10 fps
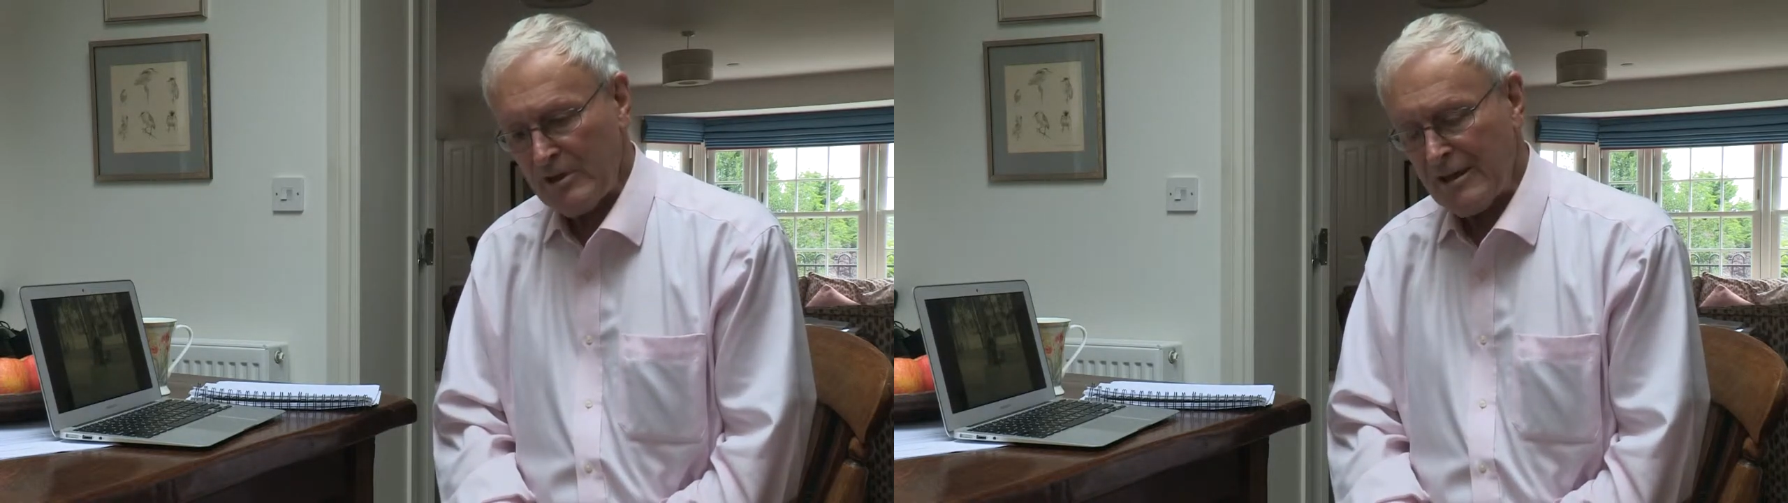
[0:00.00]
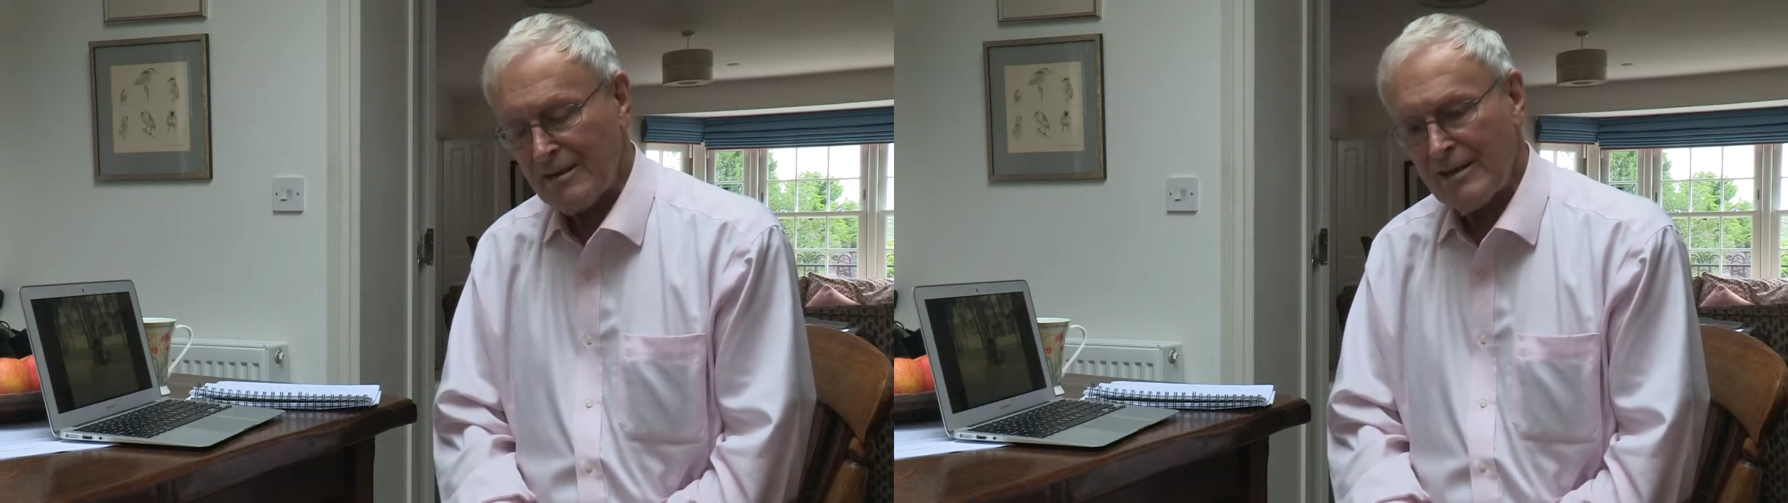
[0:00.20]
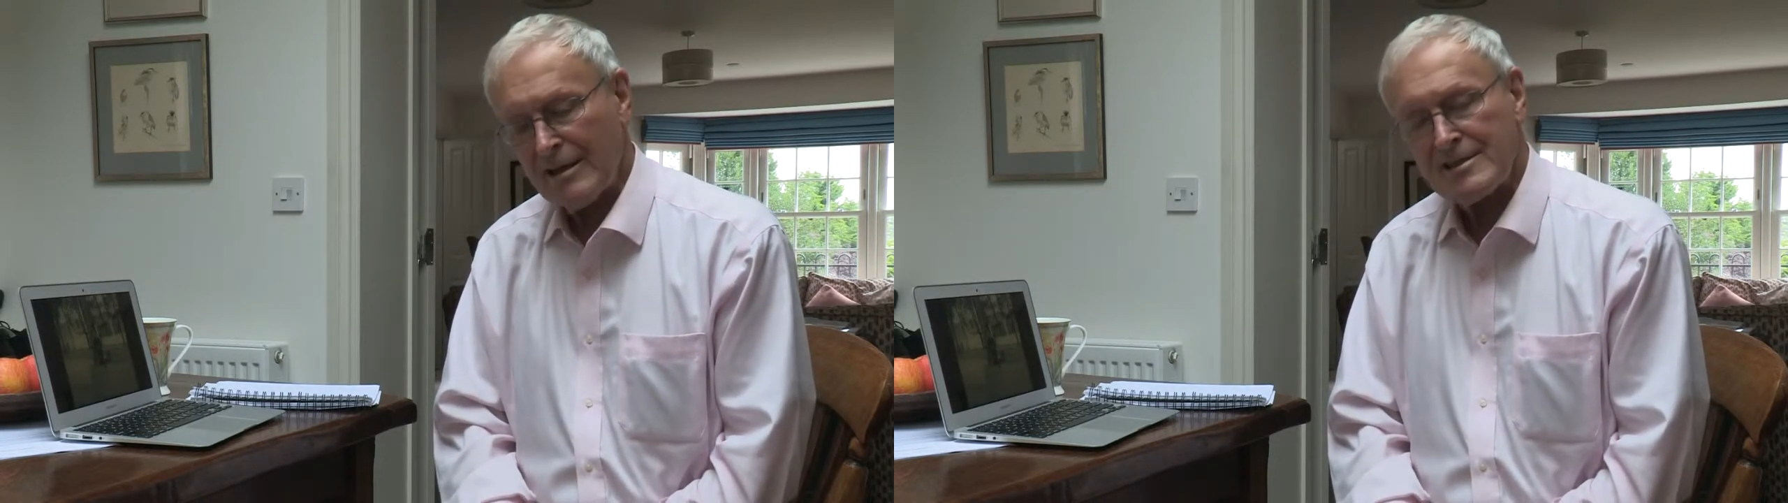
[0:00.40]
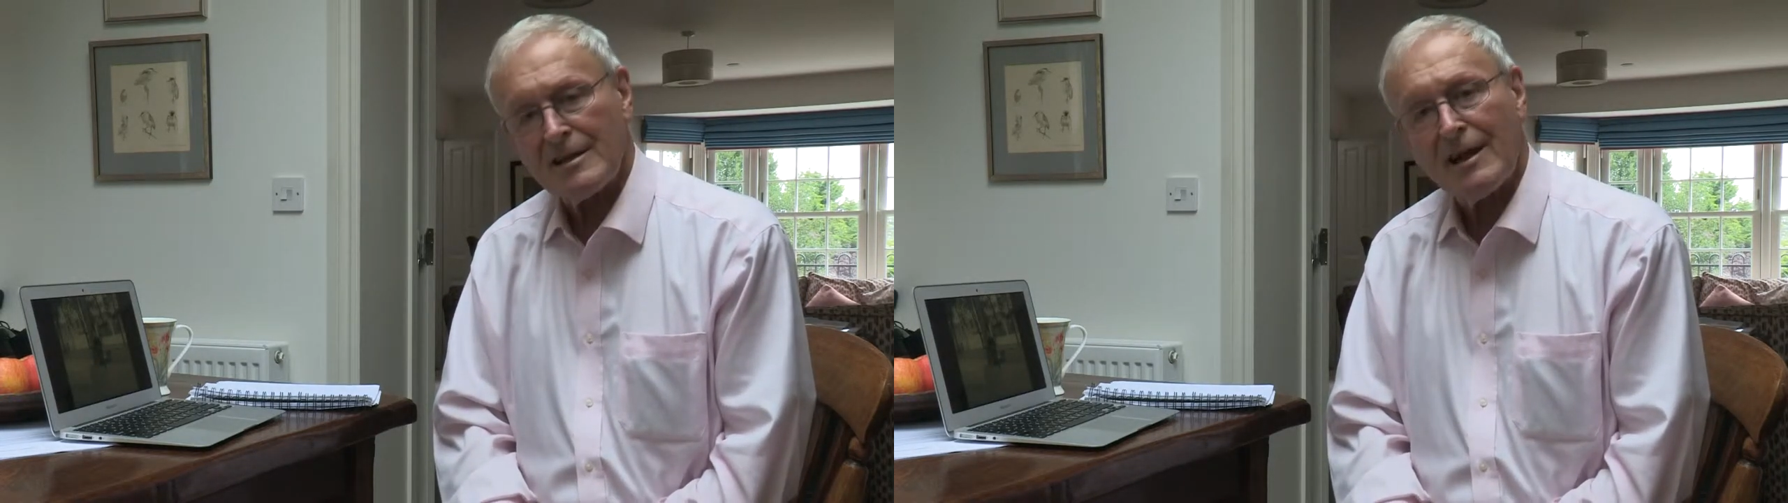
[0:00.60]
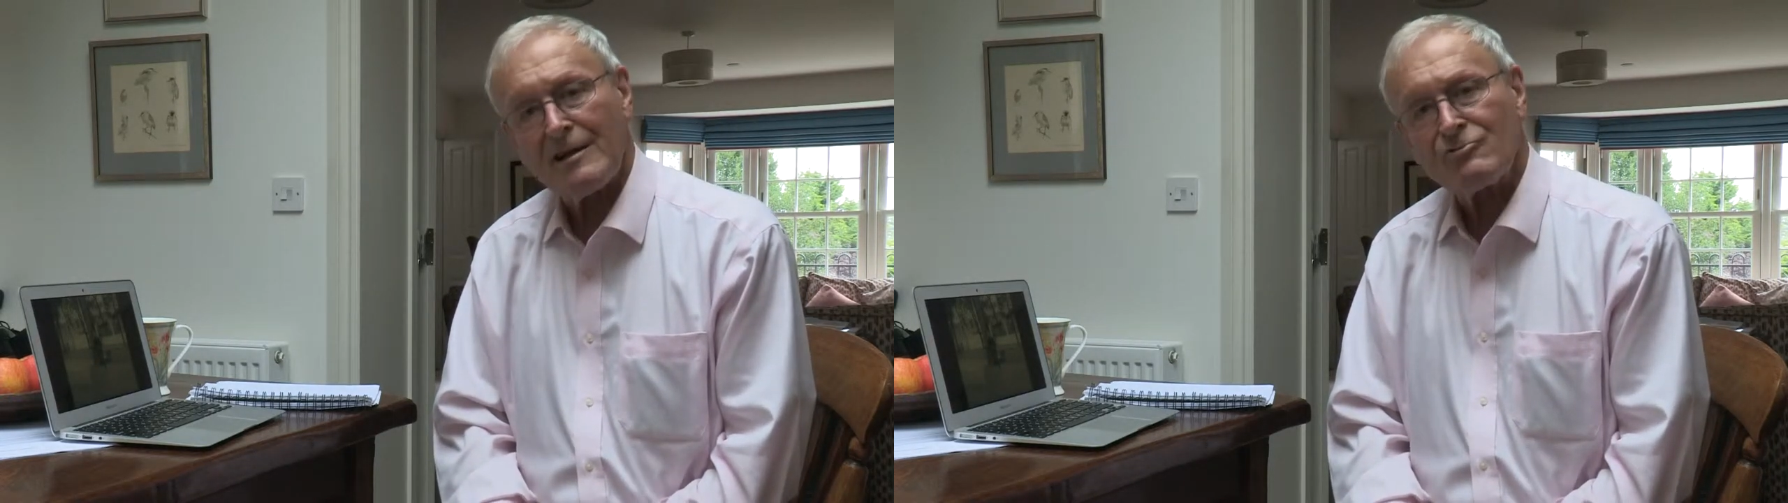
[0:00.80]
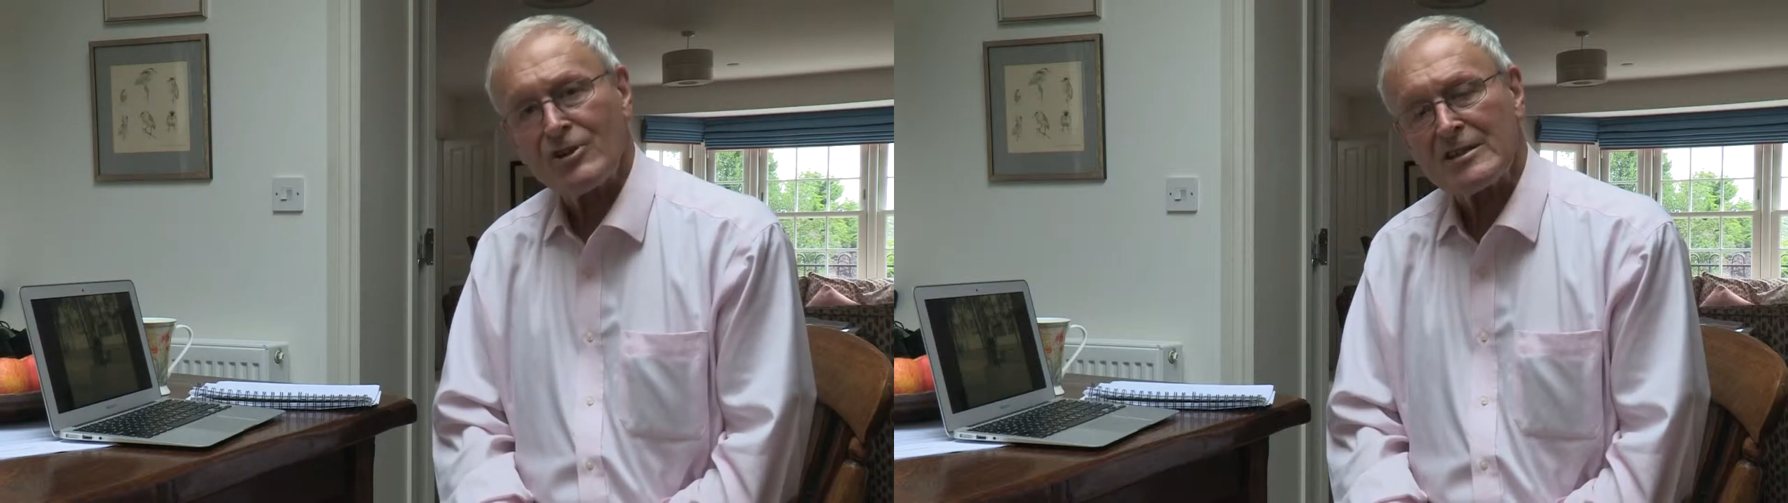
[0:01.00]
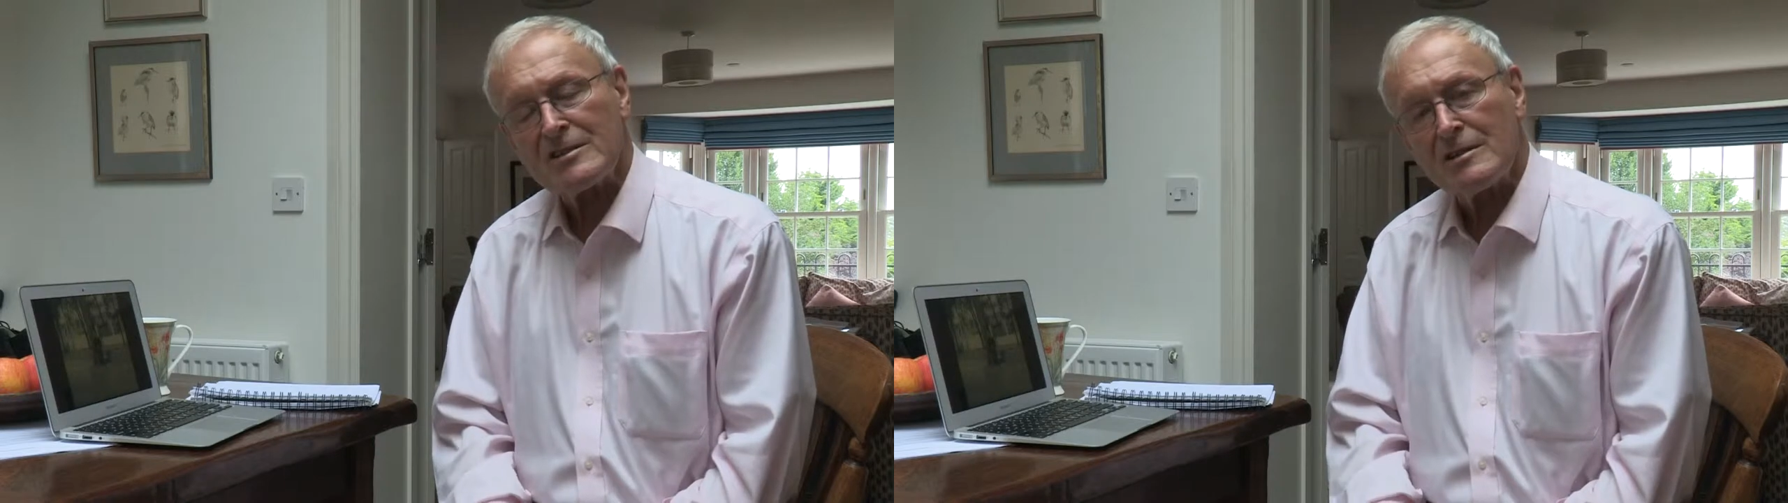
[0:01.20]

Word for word: we don't think it's in our interest